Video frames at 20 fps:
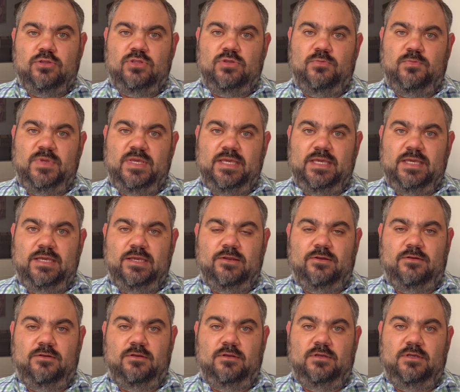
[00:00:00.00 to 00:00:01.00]
to be
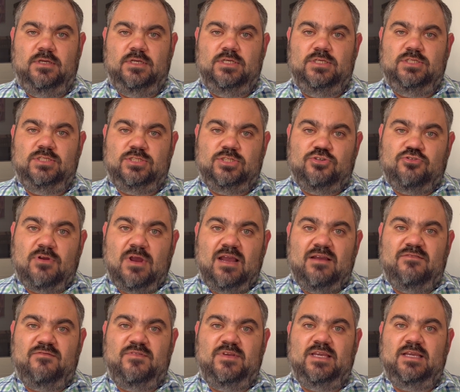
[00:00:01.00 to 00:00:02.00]
here,
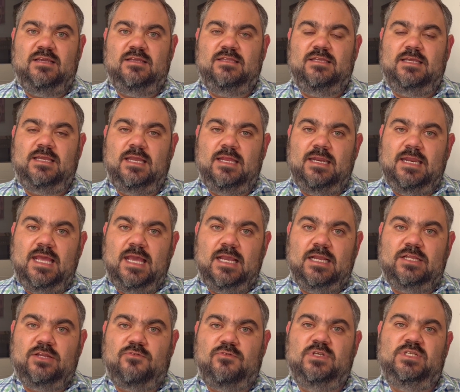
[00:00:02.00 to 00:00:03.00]
striving to
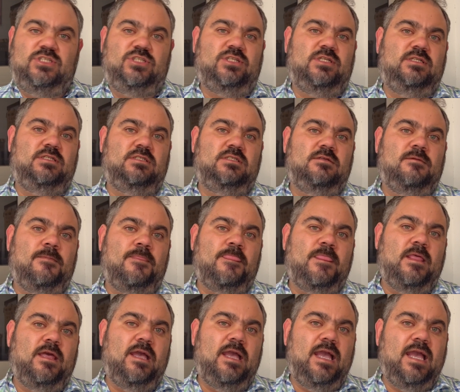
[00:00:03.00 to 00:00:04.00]
connect Christians
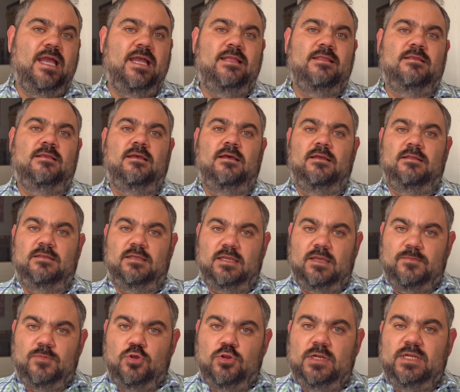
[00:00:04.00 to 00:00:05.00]
and the
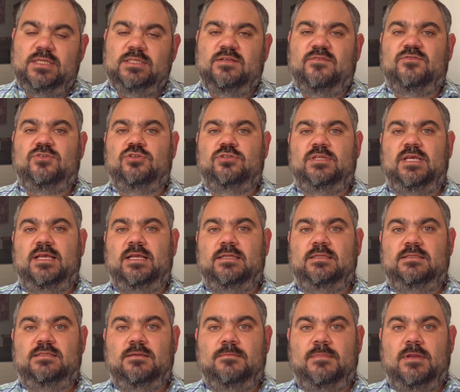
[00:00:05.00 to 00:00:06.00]
communities of Judea and
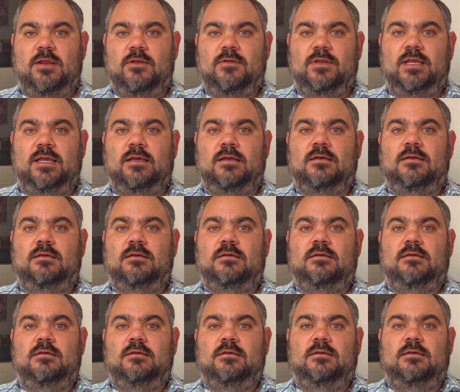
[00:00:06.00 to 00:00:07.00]
Samaria.
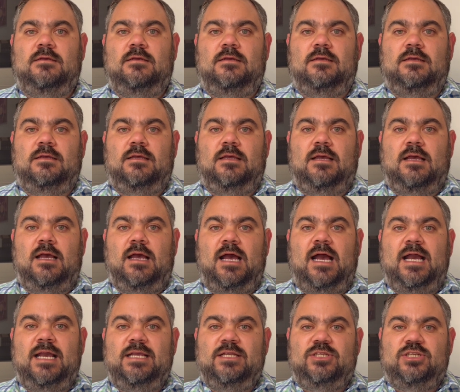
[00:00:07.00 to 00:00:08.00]

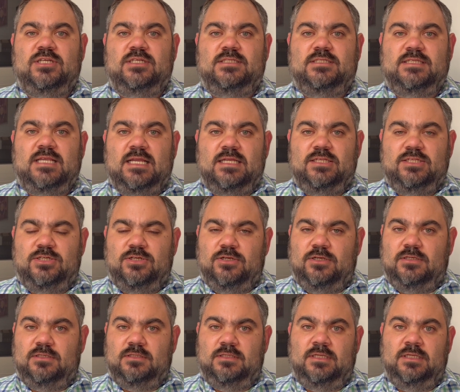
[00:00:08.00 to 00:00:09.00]
I just
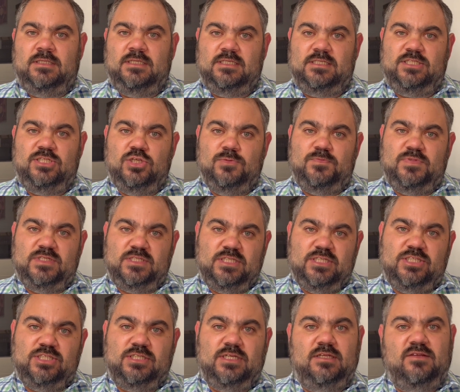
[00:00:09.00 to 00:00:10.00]
entered this new
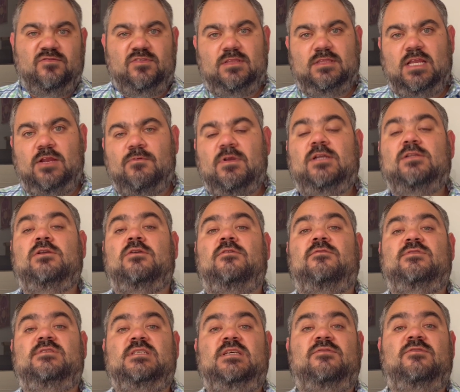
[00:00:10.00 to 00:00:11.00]
position of the director of
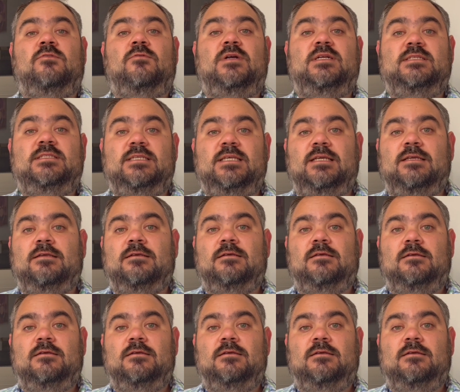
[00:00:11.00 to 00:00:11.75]
CFOIC.